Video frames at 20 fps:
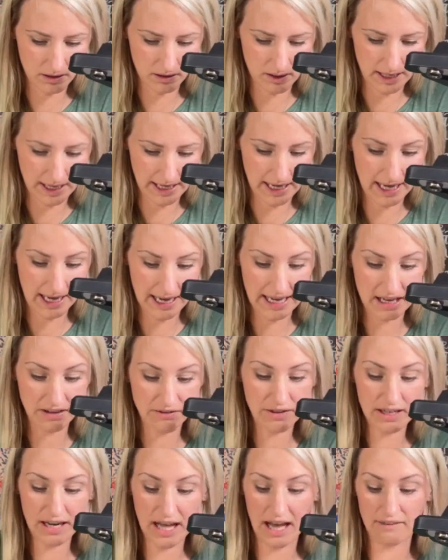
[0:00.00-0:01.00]
And I
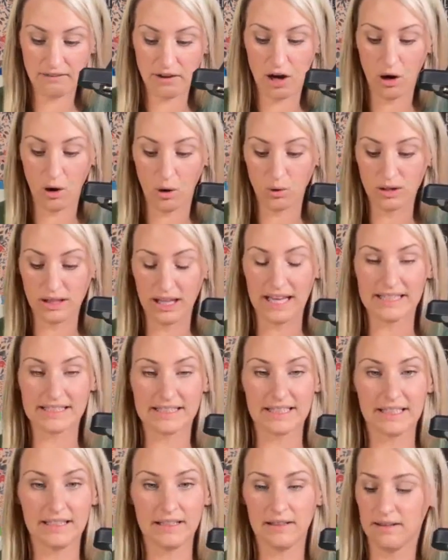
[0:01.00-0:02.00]
even have a whole
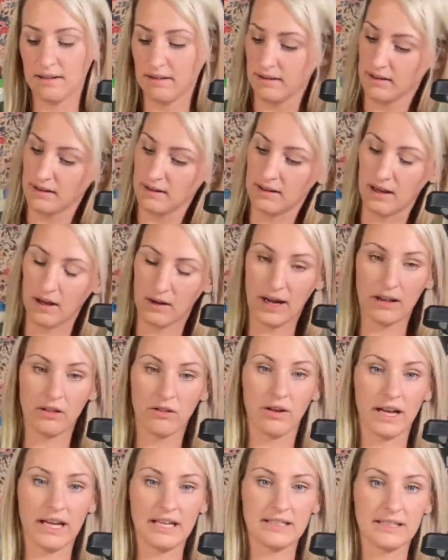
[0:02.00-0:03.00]
lesson. Okay,
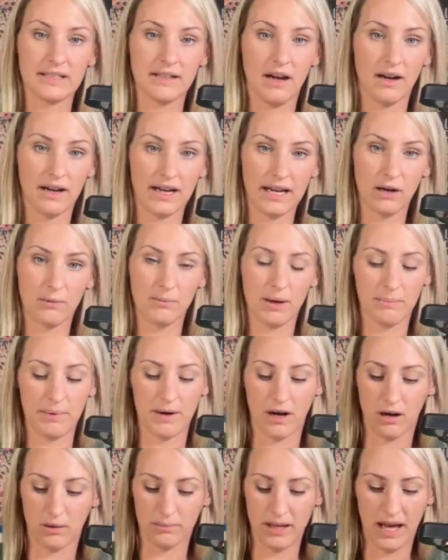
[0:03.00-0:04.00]
look, it did not get on my
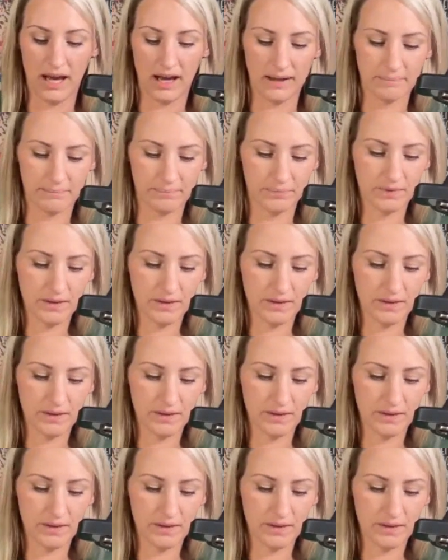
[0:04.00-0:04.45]
palm. Yay.